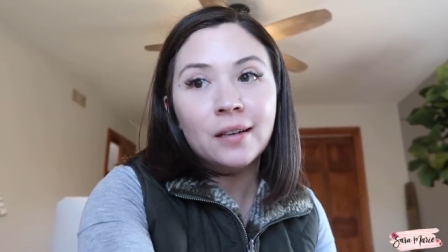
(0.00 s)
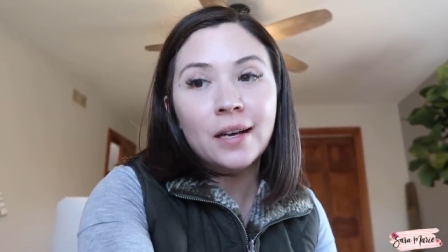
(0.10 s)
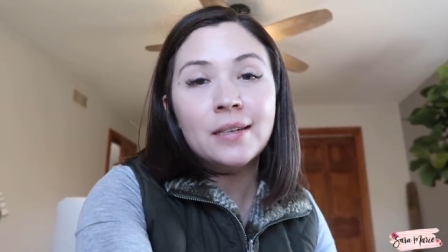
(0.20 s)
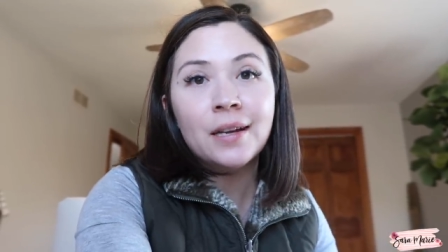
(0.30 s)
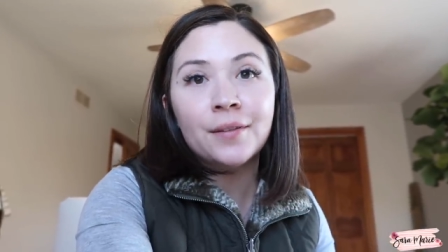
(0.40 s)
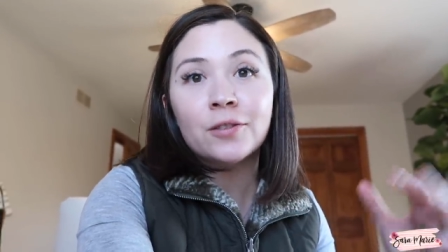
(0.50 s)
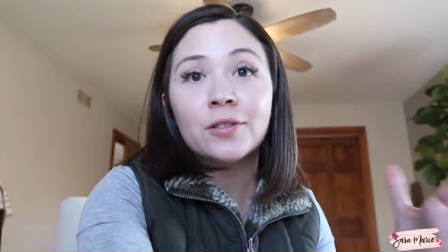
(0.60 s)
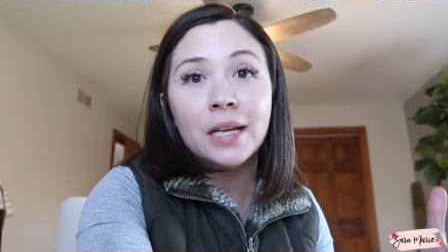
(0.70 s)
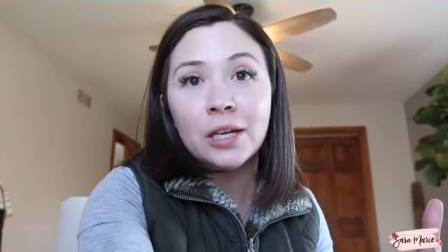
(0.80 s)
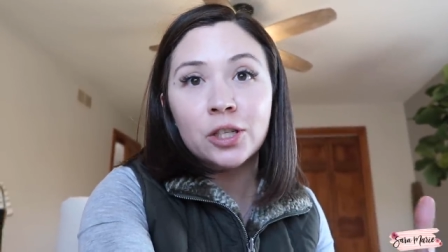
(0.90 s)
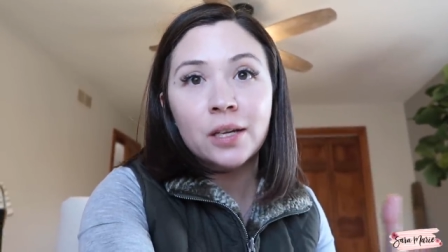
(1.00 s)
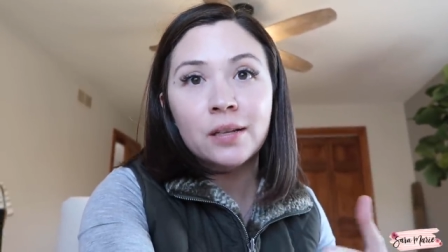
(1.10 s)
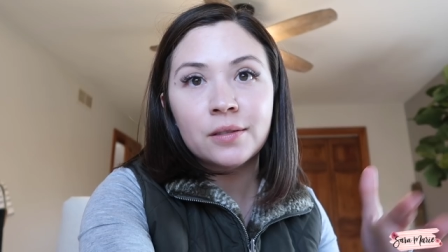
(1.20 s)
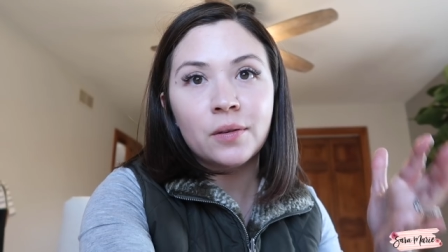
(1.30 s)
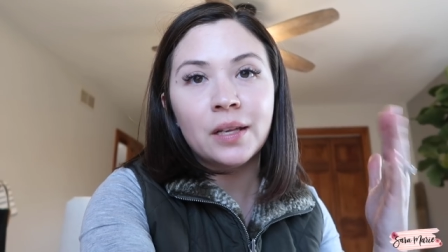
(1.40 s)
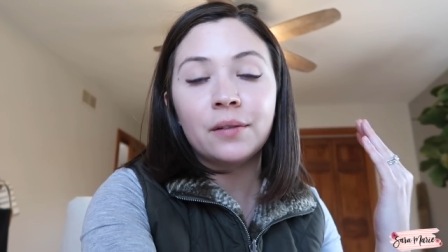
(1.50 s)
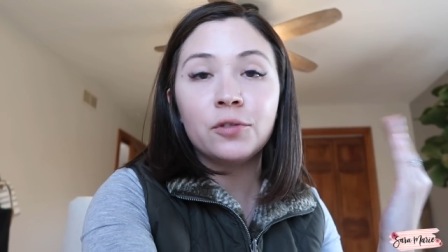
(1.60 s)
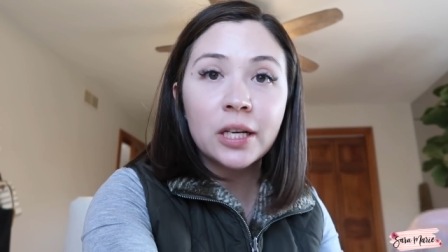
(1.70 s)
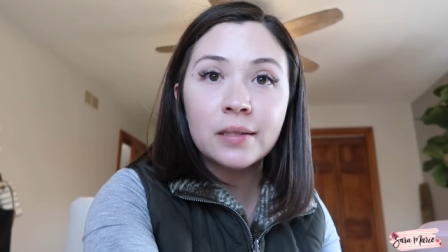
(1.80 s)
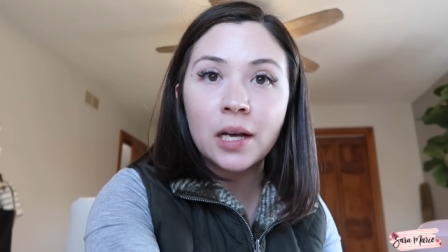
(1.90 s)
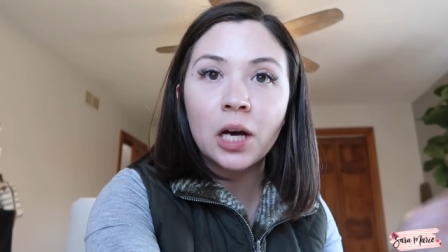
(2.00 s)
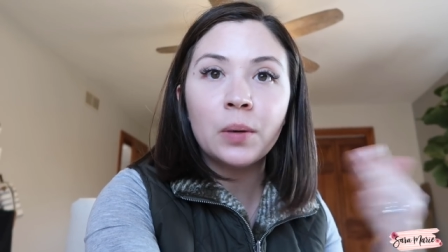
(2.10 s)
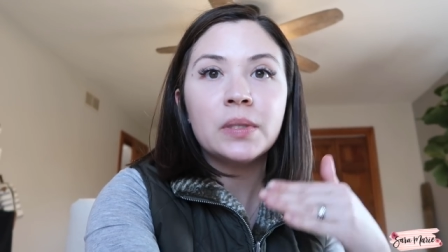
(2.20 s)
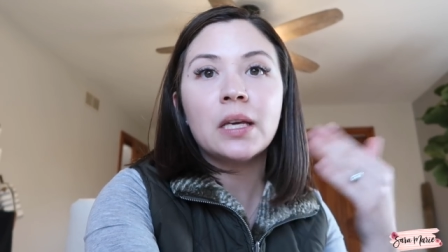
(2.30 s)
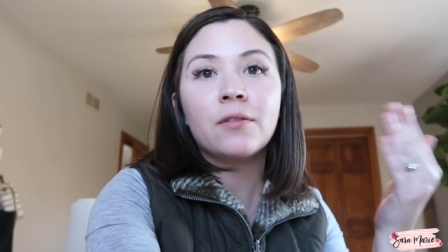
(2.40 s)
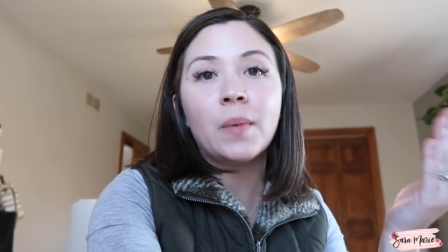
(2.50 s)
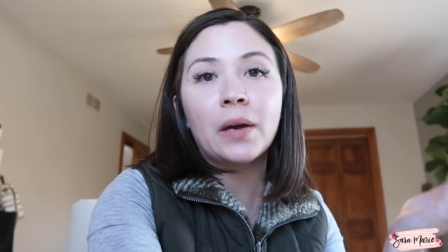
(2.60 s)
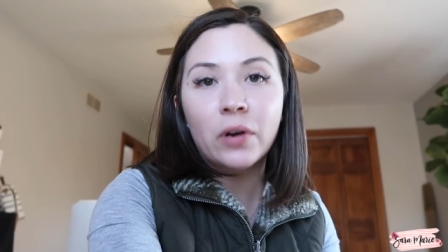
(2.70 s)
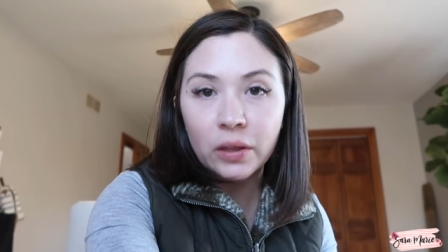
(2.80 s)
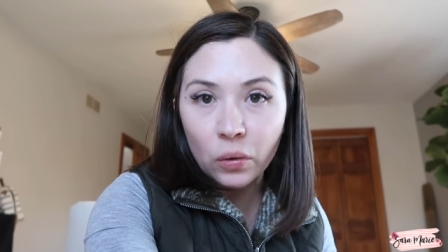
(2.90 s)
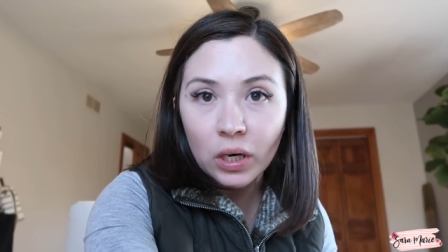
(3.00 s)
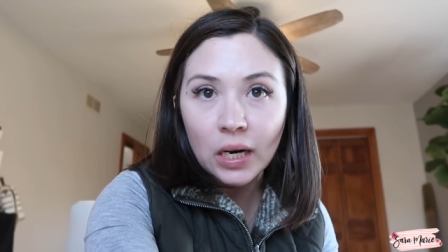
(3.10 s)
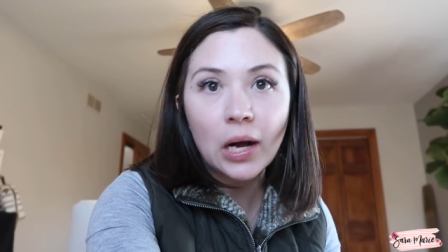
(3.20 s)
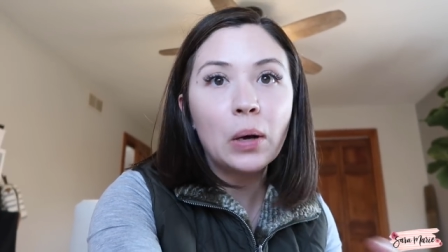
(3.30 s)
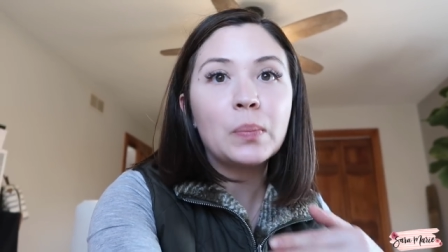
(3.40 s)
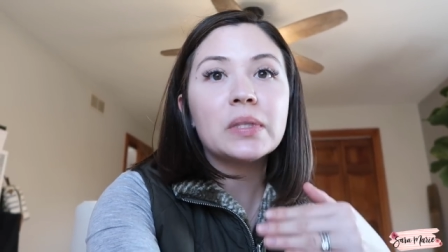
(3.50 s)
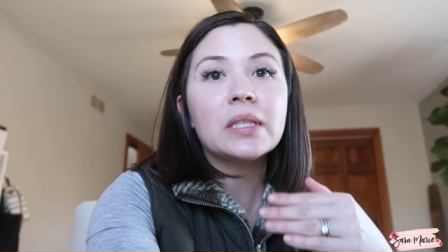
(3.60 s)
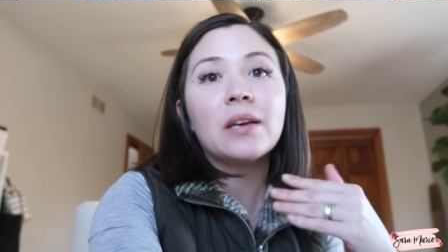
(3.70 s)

another station so that if Jason helps, if my friend Laura helps,